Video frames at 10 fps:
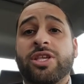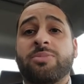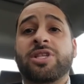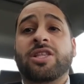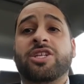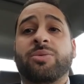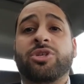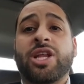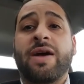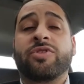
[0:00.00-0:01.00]
And Bizat Hashem, we
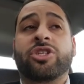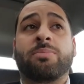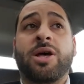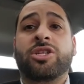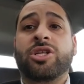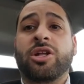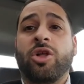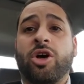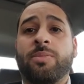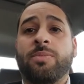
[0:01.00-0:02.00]
should have a Shabbat
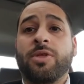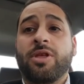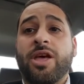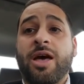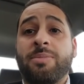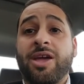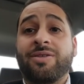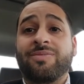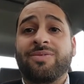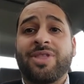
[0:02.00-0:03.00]
Shalom. Amen.
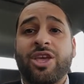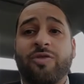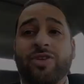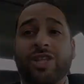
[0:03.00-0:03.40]
Thank you for